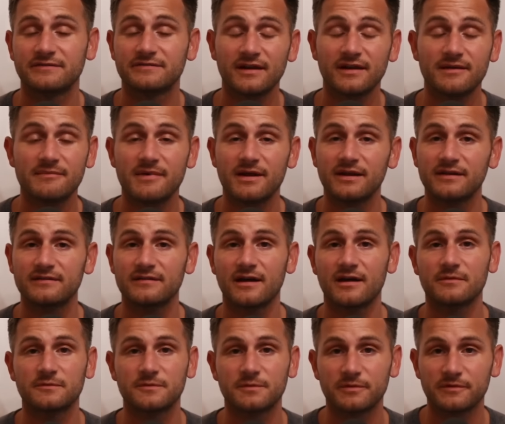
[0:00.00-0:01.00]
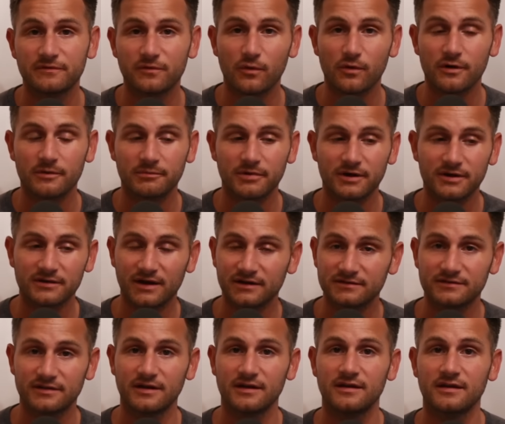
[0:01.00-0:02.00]
I've said it many times before, but I'll
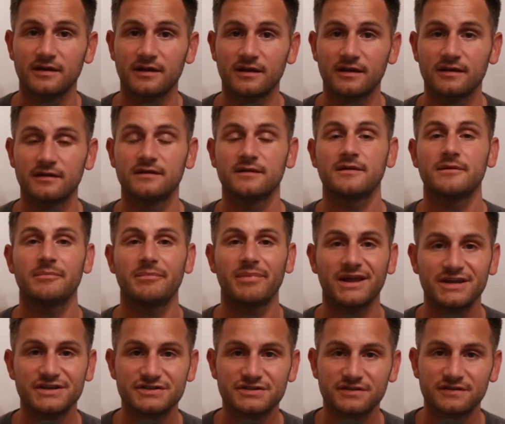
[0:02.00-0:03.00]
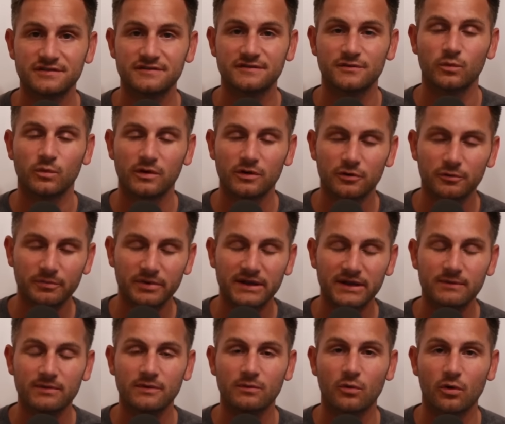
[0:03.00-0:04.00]
say it again. Patience will be
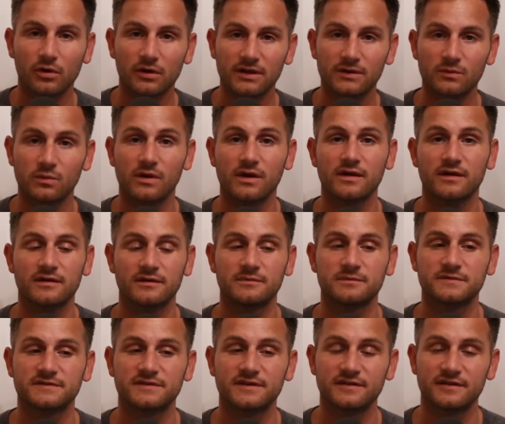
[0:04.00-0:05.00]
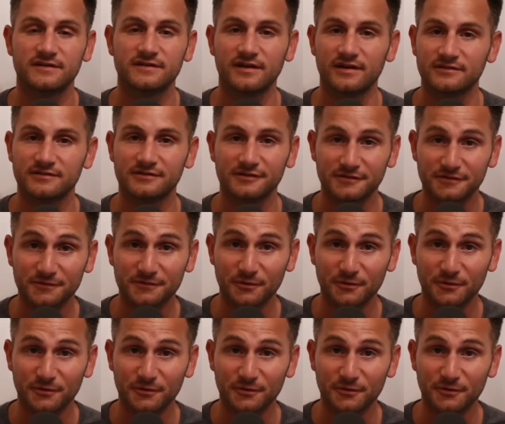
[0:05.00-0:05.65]
rewarded when it comes to the Tesla